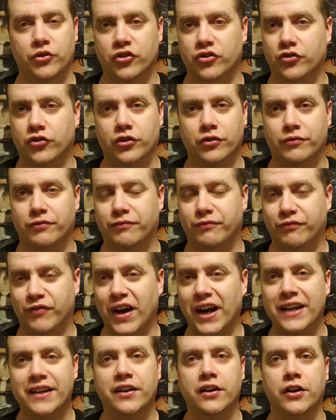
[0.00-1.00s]
Just, just
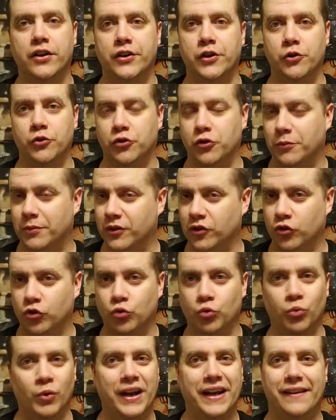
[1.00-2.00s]
find it on YouTube. It's a
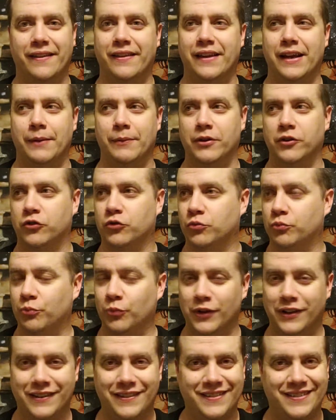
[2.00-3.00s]
great theme. It's
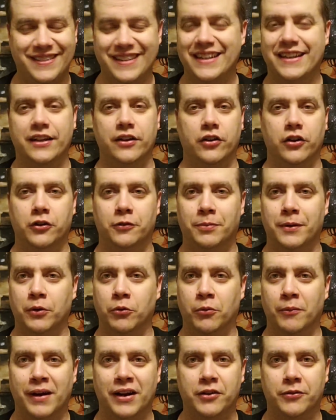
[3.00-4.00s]
ridiculous, but it
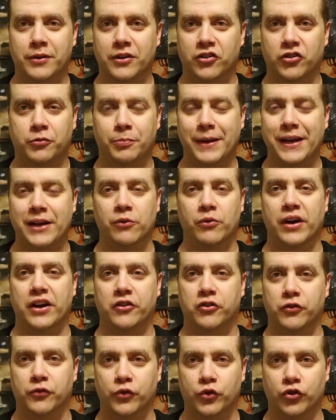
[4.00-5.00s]
reminds me of Speed
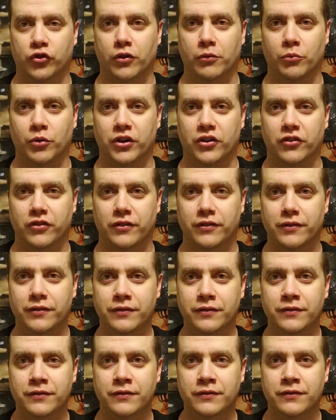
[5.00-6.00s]
Racer for some reason.
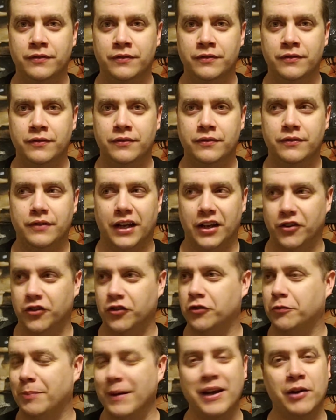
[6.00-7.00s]
And
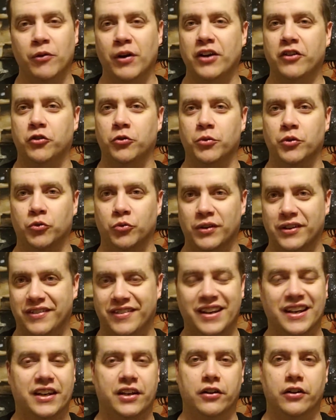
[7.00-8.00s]
Speed Racer was
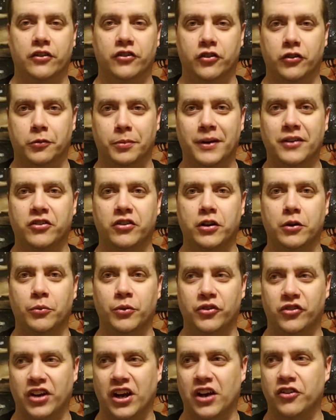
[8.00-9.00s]
ridiculous, especially the
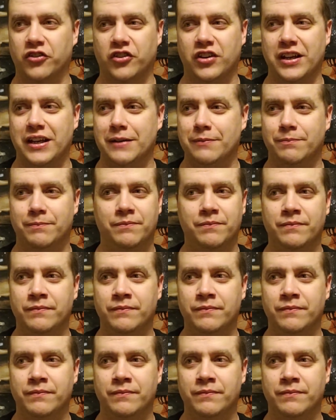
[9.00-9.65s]
Wachowski